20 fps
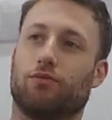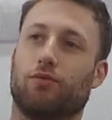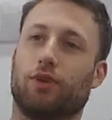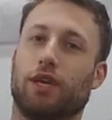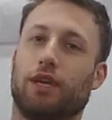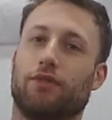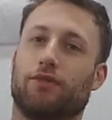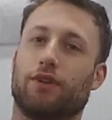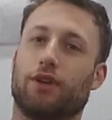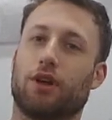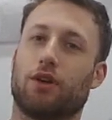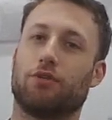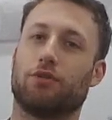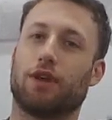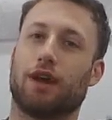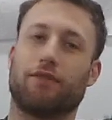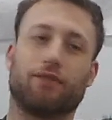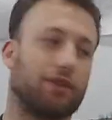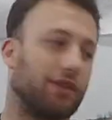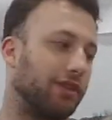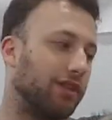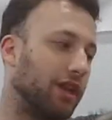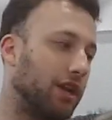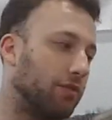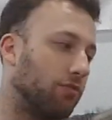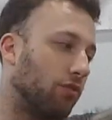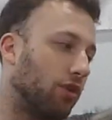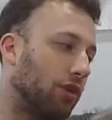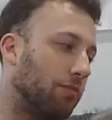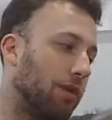Even though you have to
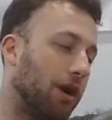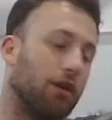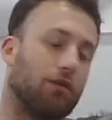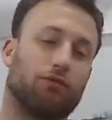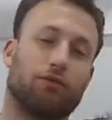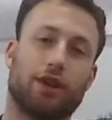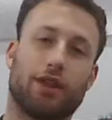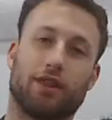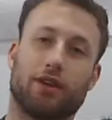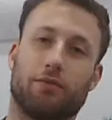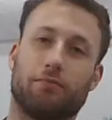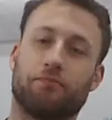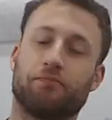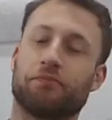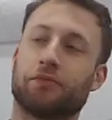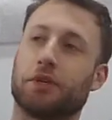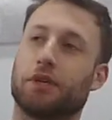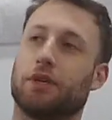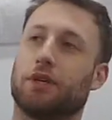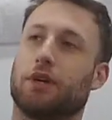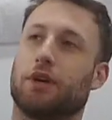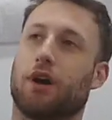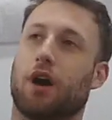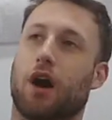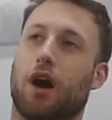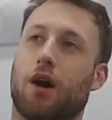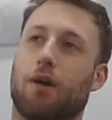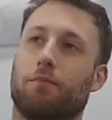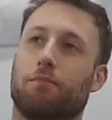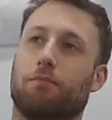think more about rhythm,
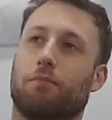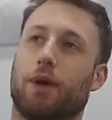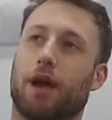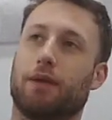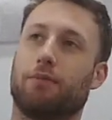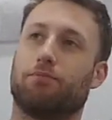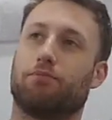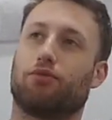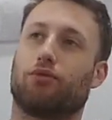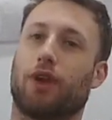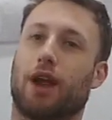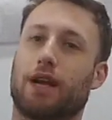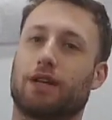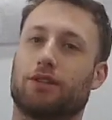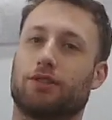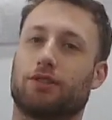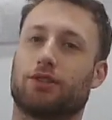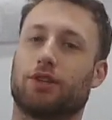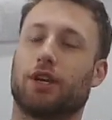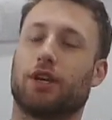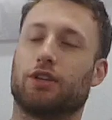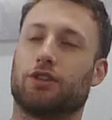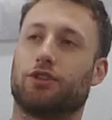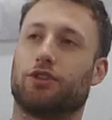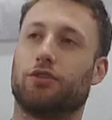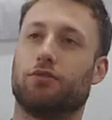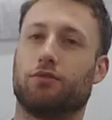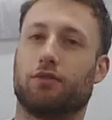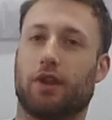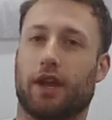by practicing a
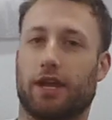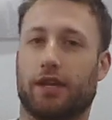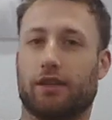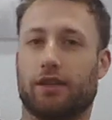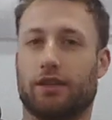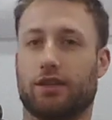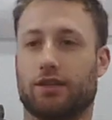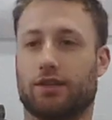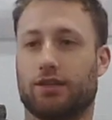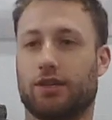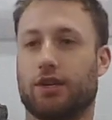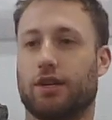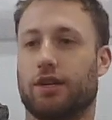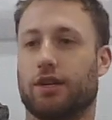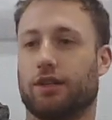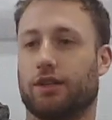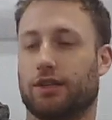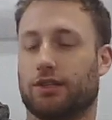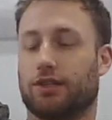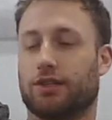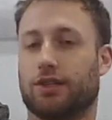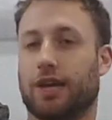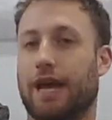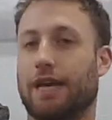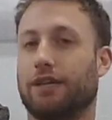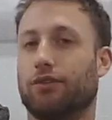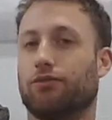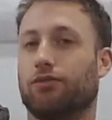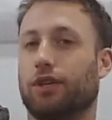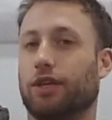tune like this is how
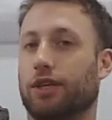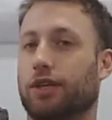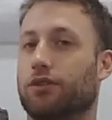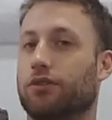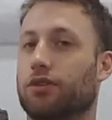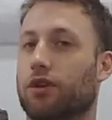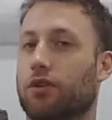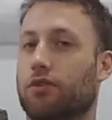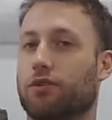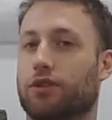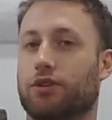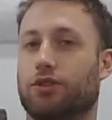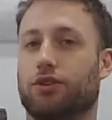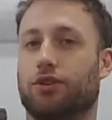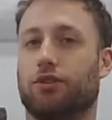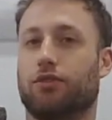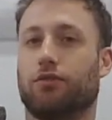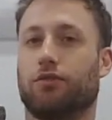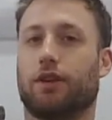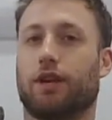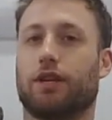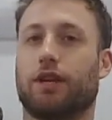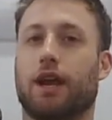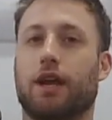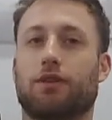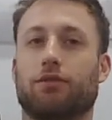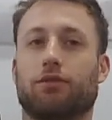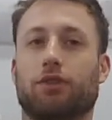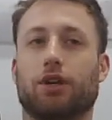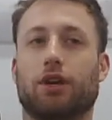you really know the tune. And not
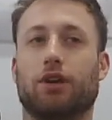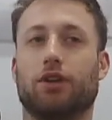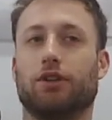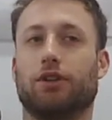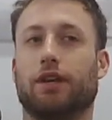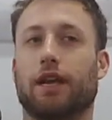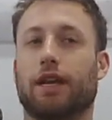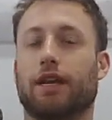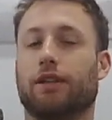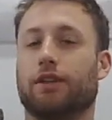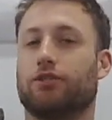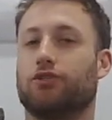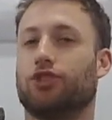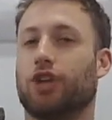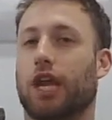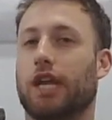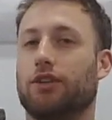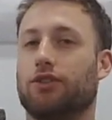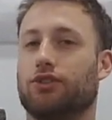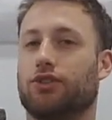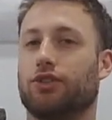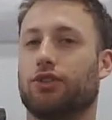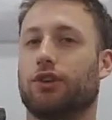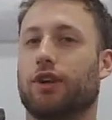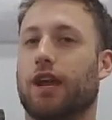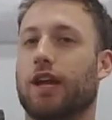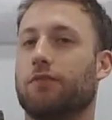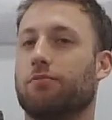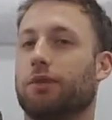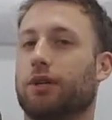only are you getting the changes in your
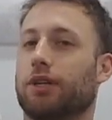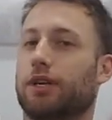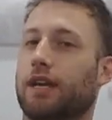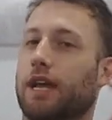head, but you're